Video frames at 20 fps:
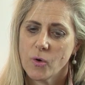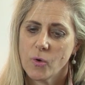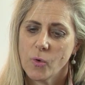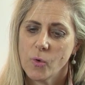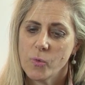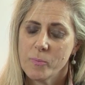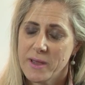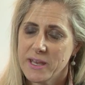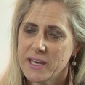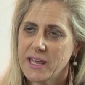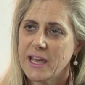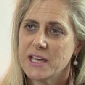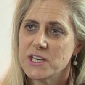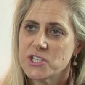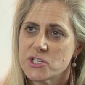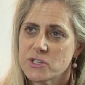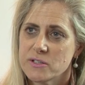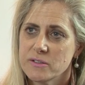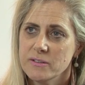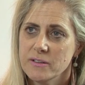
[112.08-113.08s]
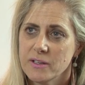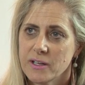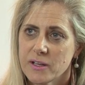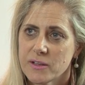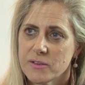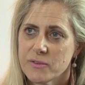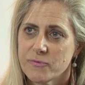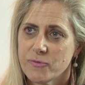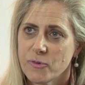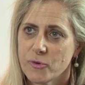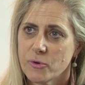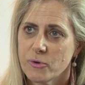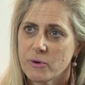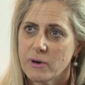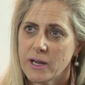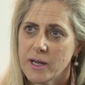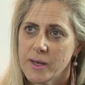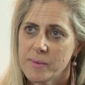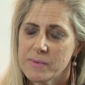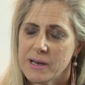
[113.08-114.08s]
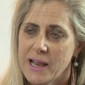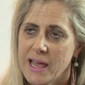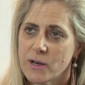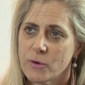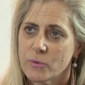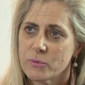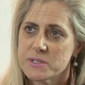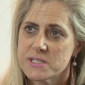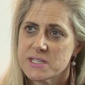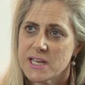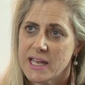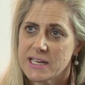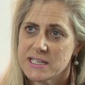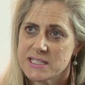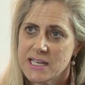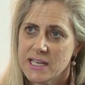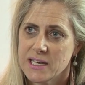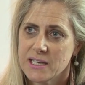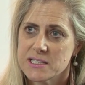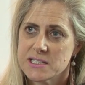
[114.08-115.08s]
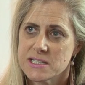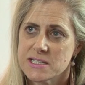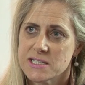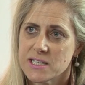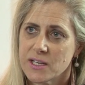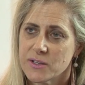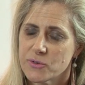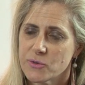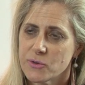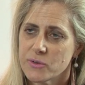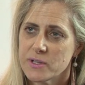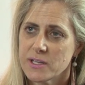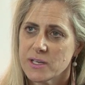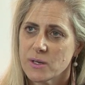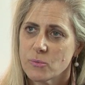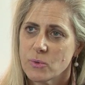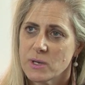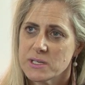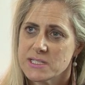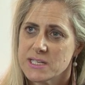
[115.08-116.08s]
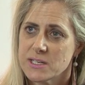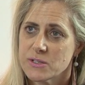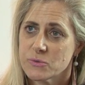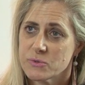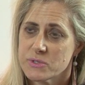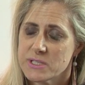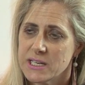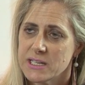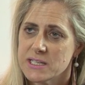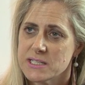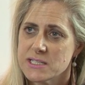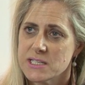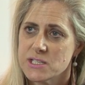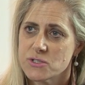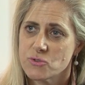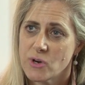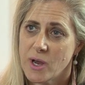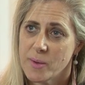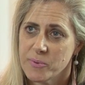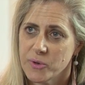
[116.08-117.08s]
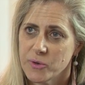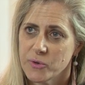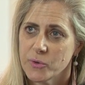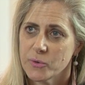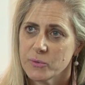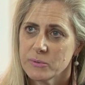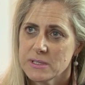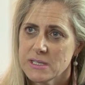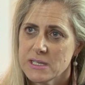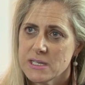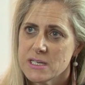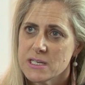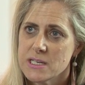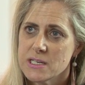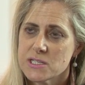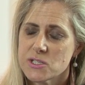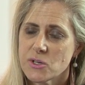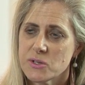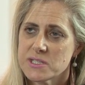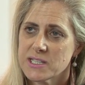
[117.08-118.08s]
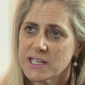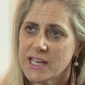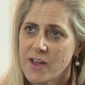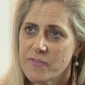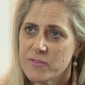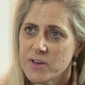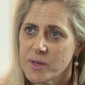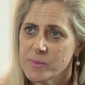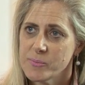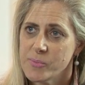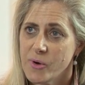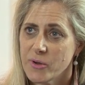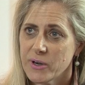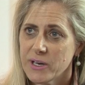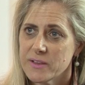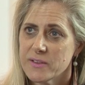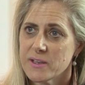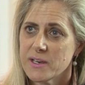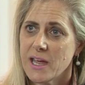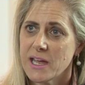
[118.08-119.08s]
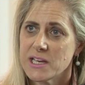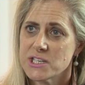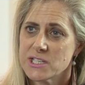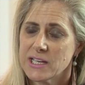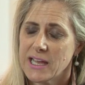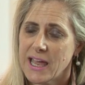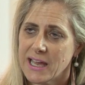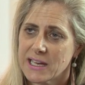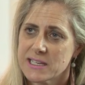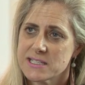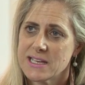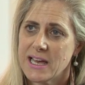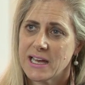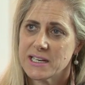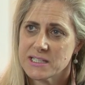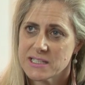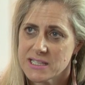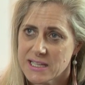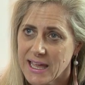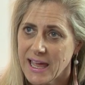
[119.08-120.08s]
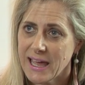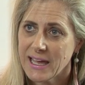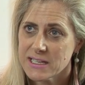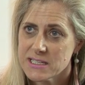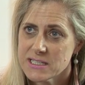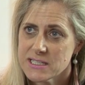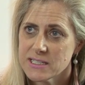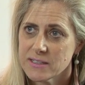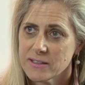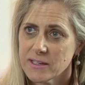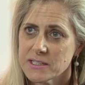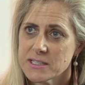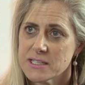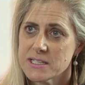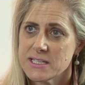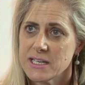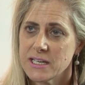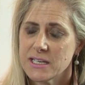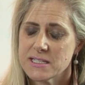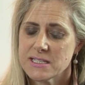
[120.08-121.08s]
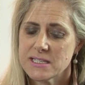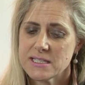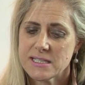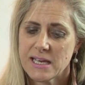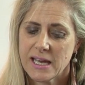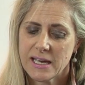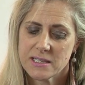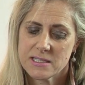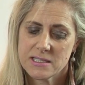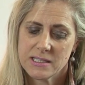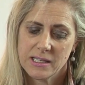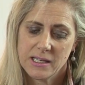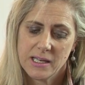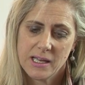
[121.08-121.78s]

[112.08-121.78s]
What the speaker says: All mediation for landlords and tenants is done through the Residential Tenancies Tribunal. So it's a governing body that actually acts under the Act, under the Tenancies Act,